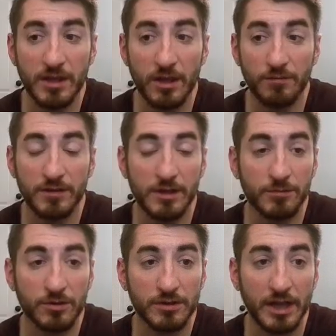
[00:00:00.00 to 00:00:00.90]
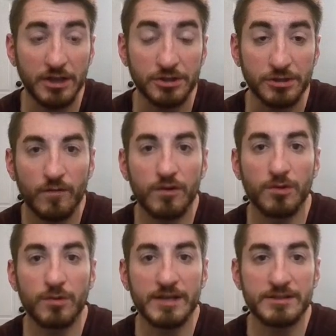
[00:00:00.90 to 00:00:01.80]
LVM creation. For the
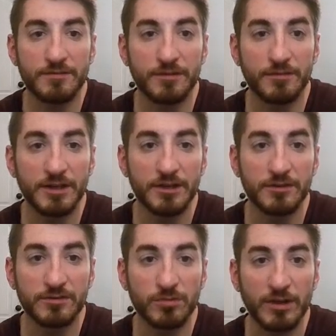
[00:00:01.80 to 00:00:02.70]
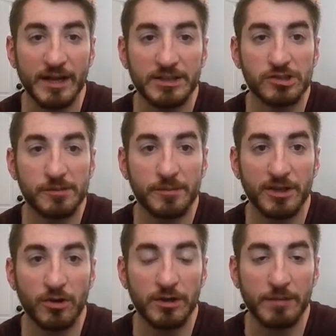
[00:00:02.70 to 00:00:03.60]
rest of the videos, we'll actually be
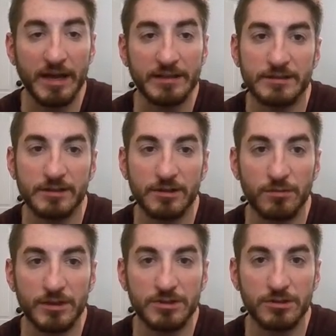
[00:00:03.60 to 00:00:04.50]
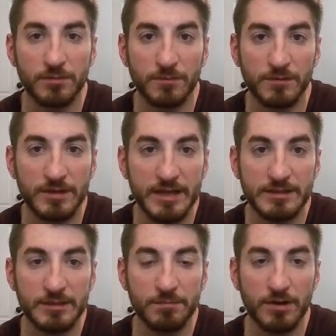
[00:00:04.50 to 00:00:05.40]
going back to the original
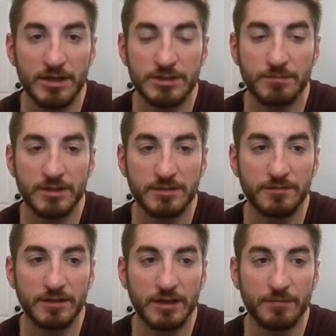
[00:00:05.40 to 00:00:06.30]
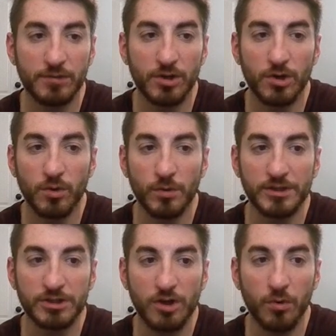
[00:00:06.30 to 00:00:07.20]
nested Proxmox VM,
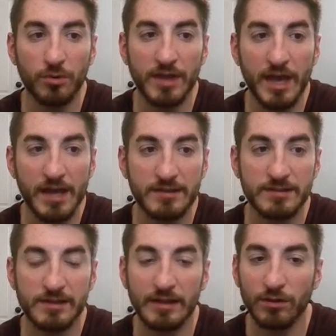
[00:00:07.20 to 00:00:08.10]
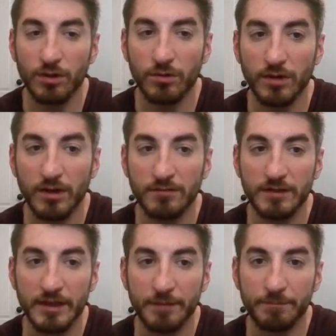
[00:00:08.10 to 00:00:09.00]
which only has the local
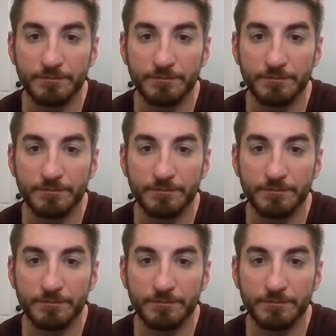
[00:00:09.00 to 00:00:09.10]
LVM.